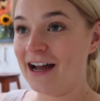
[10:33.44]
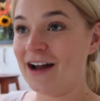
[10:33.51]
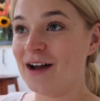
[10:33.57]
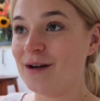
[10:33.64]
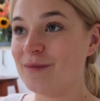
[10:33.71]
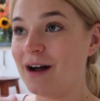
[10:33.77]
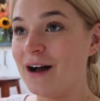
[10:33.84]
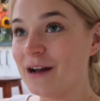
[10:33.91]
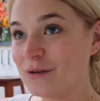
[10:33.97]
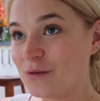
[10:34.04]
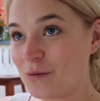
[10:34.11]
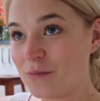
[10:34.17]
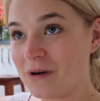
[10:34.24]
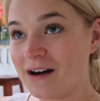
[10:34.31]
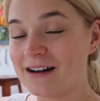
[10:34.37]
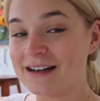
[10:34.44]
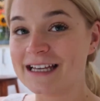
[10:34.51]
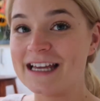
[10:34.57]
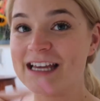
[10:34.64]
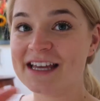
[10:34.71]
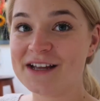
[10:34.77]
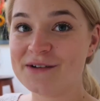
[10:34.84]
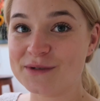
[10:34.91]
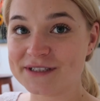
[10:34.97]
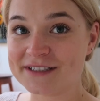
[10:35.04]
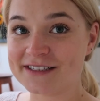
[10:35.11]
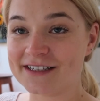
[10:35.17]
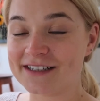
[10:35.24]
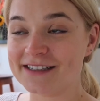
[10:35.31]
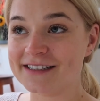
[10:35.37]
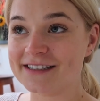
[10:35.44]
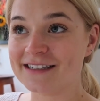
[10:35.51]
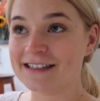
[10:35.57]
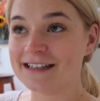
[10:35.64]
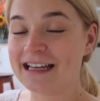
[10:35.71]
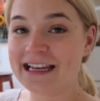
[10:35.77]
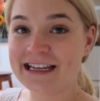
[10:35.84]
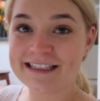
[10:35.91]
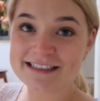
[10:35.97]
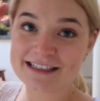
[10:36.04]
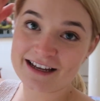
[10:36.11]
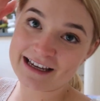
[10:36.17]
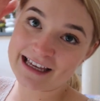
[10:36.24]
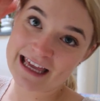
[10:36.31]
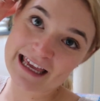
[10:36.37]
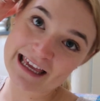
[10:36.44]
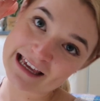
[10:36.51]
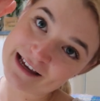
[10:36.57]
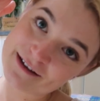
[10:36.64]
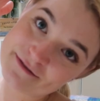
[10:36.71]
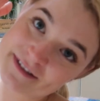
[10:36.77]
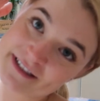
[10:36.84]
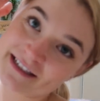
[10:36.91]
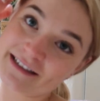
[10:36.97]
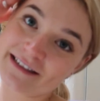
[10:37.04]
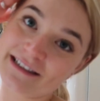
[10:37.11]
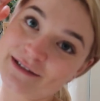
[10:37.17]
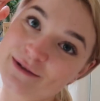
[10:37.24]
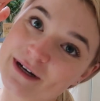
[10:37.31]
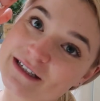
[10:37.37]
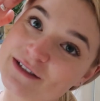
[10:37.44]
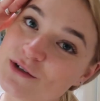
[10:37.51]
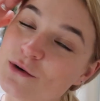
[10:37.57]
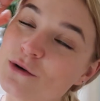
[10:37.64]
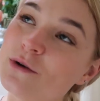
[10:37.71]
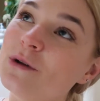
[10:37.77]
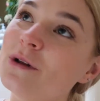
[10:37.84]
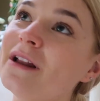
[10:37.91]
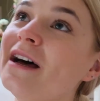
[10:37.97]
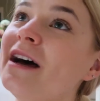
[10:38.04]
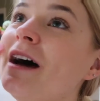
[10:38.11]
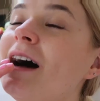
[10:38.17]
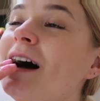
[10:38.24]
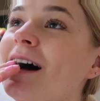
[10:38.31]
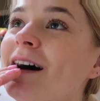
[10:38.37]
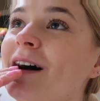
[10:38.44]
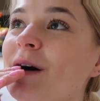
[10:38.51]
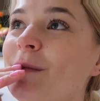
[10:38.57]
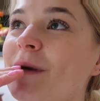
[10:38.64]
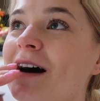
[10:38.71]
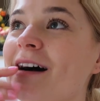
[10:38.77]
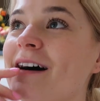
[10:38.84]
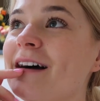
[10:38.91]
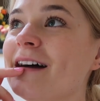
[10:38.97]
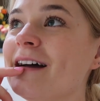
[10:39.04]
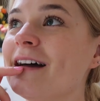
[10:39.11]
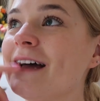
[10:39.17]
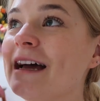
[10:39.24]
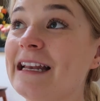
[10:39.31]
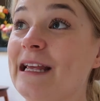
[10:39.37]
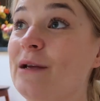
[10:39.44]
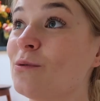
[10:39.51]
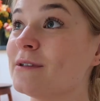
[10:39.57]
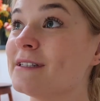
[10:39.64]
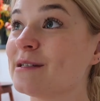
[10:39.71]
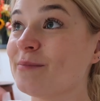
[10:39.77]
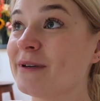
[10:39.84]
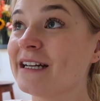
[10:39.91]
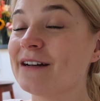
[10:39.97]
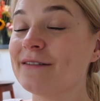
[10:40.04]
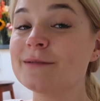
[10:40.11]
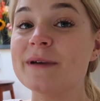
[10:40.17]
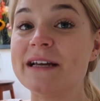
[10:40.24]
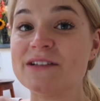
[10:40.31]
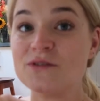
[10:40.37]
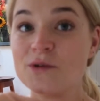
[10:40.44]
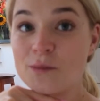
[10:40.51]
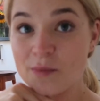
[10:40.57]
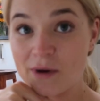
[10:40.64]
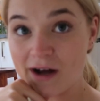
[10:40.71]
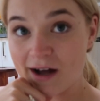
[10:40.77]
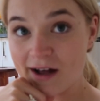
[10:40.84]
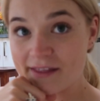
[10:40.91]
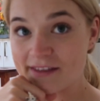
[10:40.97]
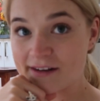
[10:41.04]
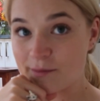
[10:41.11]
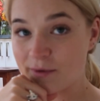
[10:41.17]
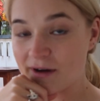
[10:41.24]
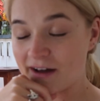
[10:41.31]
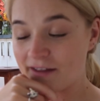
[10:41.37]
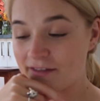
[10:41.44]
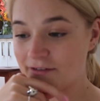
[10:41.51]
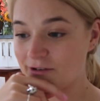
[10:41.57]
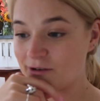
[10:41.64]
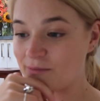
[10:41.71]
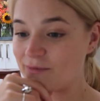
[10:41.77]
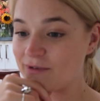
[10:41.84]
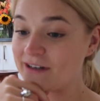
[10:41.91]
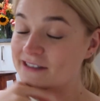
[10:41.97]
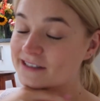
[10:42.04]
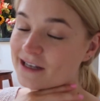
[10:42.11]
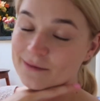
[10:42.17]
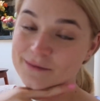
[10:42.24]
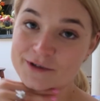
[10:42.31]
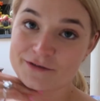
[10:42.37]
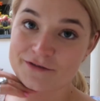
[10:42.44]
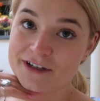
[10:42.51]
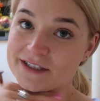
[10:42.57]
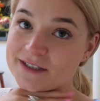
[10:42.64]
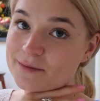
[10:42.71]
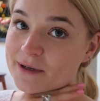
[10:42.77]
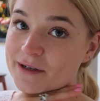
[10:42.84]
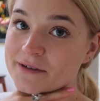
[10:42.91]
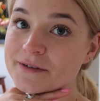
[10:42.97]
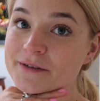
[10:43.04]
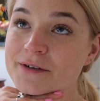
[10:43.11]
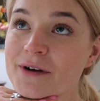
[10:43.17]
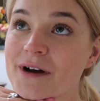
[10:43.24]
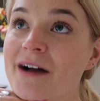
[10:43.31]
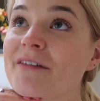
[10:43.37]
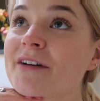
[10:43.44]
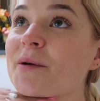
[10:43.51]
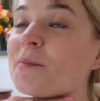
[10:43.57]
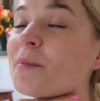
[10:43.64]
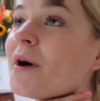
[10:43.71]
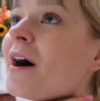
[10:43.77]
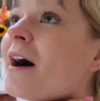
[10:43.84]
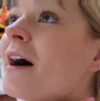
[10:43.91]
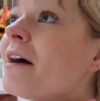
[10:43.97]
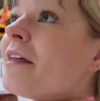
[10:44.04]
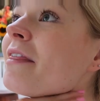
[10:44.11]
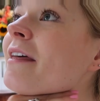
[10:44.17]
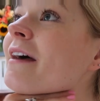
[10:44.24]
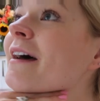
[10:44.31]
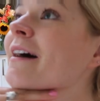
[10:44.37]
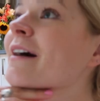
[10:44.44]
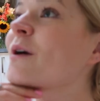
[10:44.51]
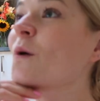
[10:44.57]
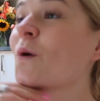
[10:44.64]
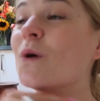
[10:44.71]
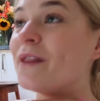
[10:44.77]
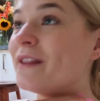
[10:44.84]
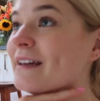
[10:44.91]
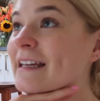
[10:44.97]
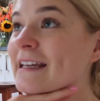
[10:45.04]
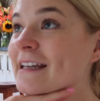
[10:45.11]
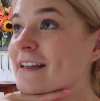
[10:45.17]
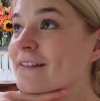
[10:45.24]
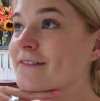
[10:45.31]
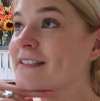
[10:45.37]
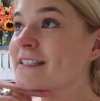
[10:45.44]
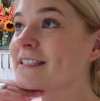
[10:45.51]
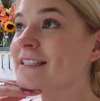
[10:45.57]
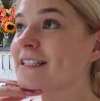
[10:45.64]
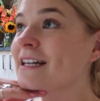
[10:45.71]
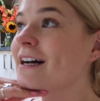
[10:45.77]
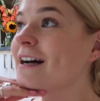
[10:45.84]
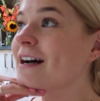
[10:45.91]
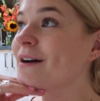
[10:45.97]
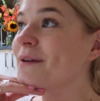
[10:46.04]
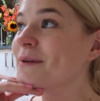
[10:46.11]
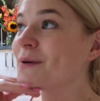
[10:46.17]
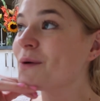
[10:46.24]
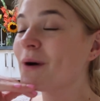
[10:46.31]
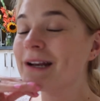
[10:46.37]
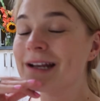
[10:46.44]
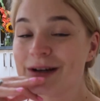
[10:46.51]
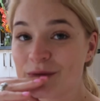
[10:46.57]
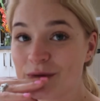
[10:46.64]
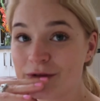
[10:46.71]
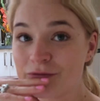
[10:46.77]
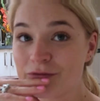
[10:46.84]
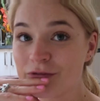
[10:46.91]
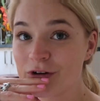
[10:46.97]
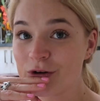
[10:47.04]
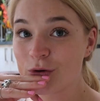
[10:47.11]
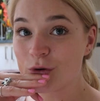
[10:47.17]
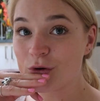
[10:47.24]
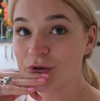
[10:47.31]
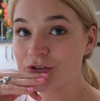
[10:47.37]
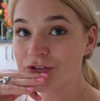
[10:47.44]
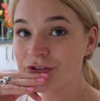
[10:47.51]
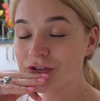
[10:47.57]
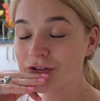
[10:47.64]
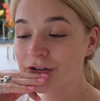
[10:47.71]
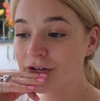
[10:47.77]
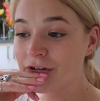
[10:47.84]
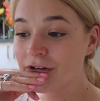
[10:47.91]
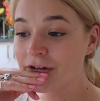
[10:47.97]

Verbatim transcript: Um, I want parking, he wants a garden, he doesn't like eaves because he's quite tall. Um, I, and he wants a big enough space for a bath in a bathroom, whereas I'm not fussed about not having a bath or the eaves. Uh, we quite like wooden floors